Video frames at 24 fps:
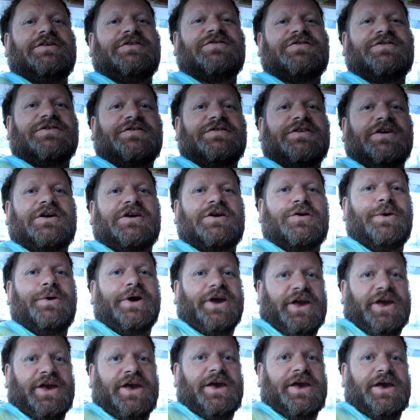this is just a
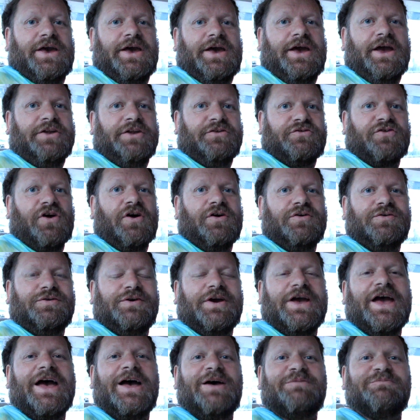quick intro.
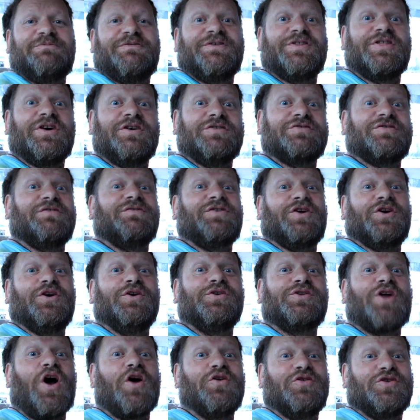For those of you
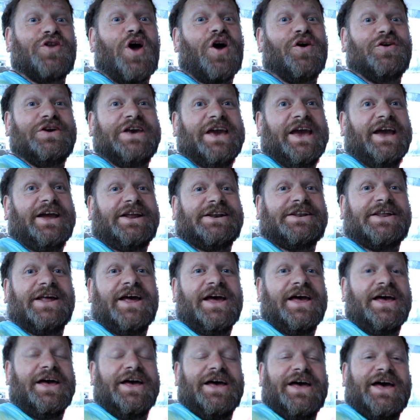who don't know yet,
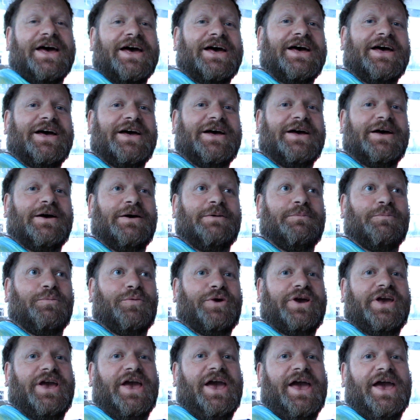
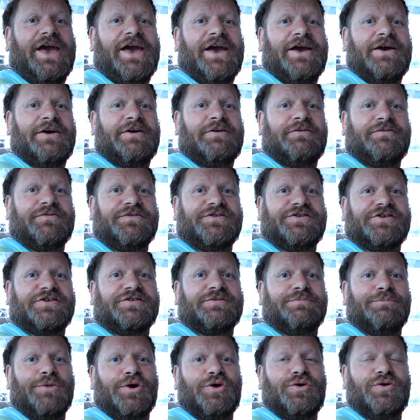we have
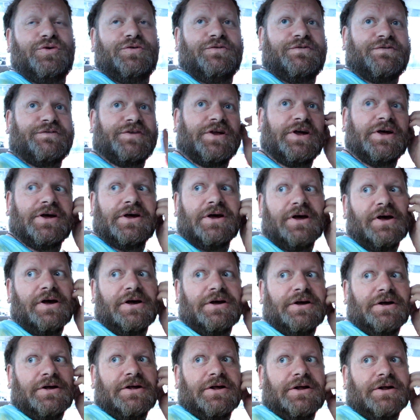just moved.
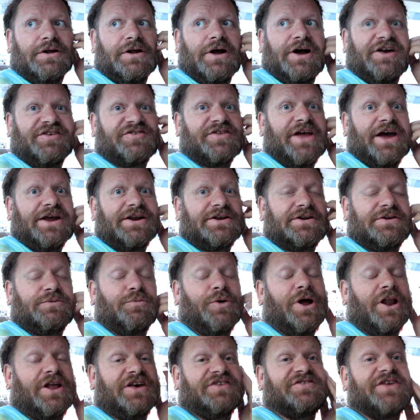I started a
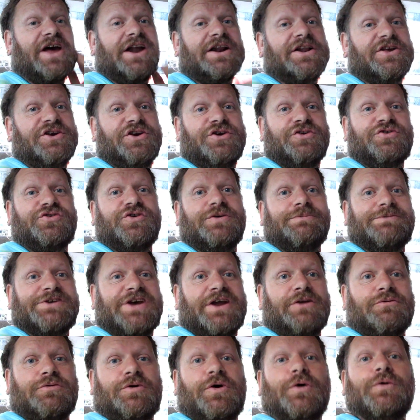YouTube
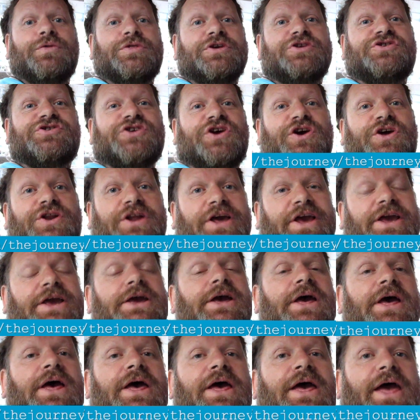channel called The Journey,
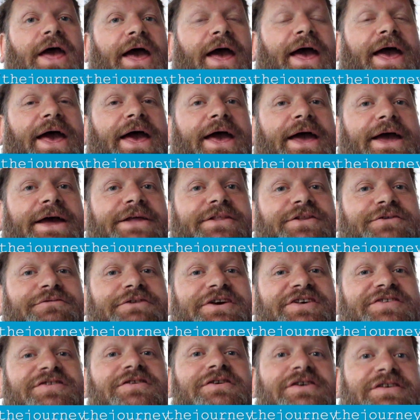and the
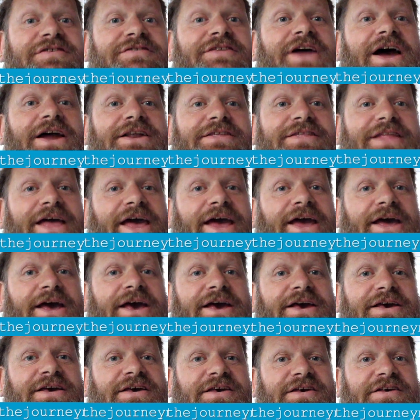reason I started that
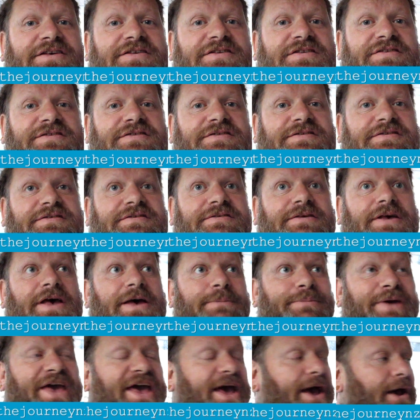is
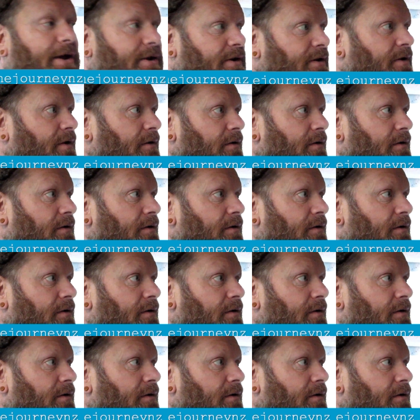about